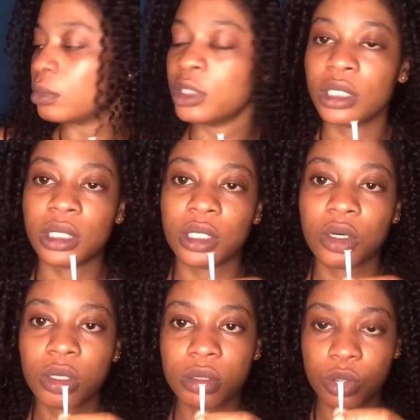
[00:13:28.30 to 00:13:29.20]
the
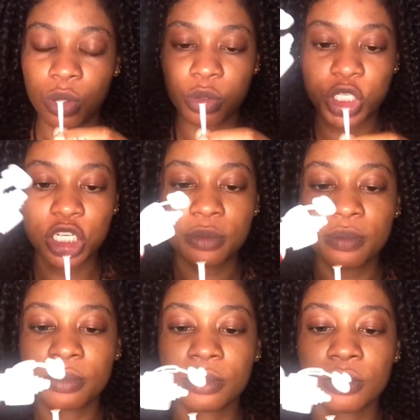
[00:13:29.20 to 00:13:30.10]
solution
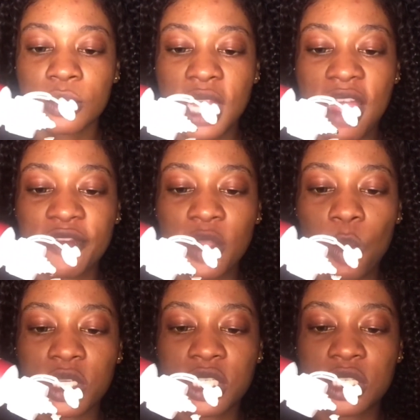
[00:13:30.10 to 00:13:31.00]
after
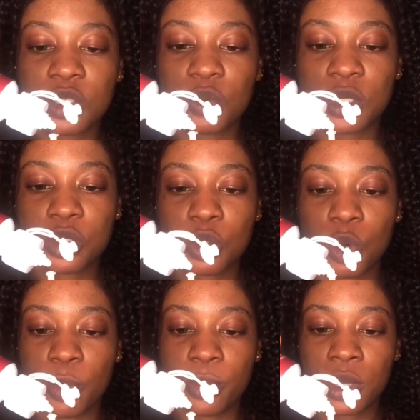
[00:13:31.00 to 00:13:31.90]
washing it with
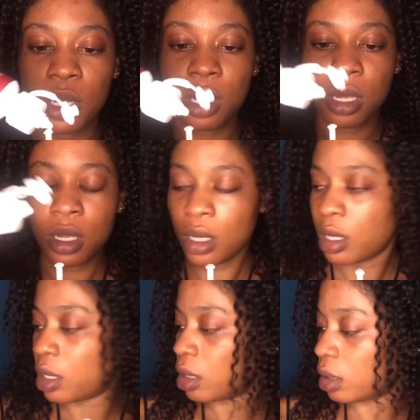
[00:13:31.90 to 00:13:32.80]
soap.
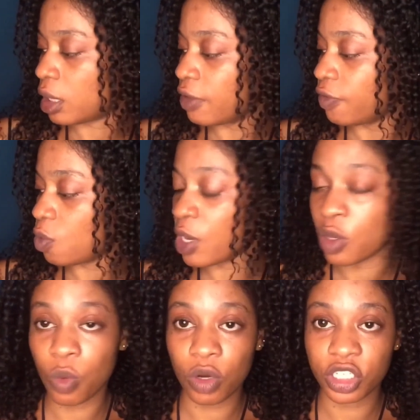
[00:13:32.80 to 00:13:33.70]
Even when
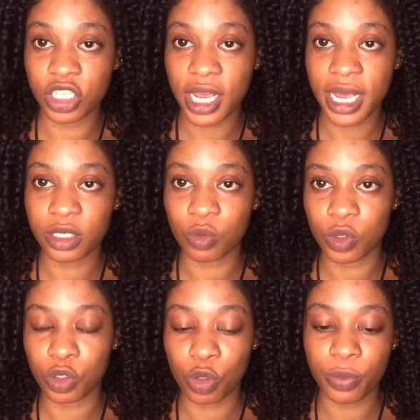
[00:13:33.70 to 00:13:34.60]
you wash your hands with
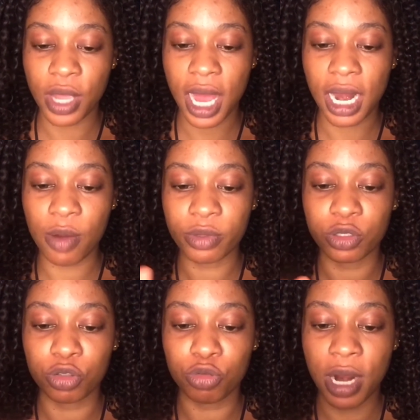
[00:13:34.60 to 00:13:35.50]
soap, you allow it to
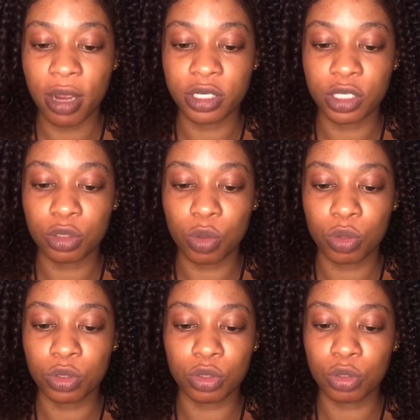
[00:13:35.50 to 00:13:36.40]
dry on its
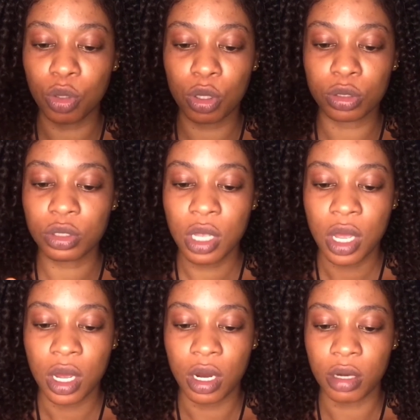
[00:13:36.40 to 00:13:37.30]
own. You don't
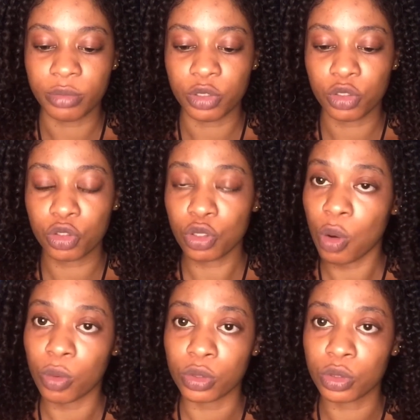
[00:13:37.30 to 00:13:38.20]
use
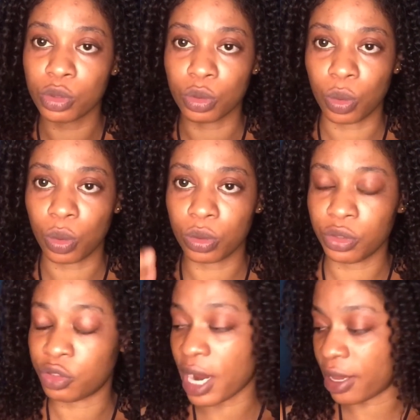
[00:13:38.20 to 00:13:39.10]
towel to
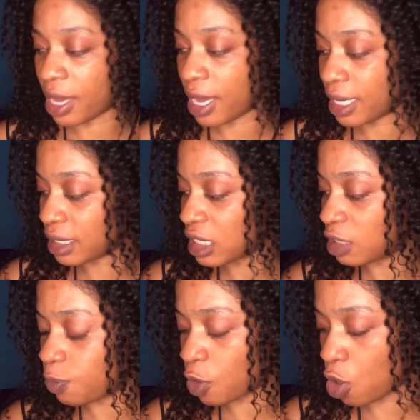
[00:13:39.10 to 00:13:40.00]
dry your hands. This is
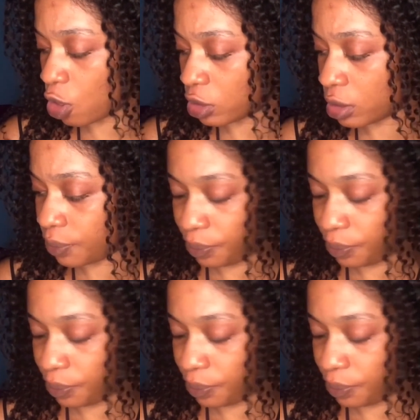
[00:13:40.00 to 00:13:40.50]
because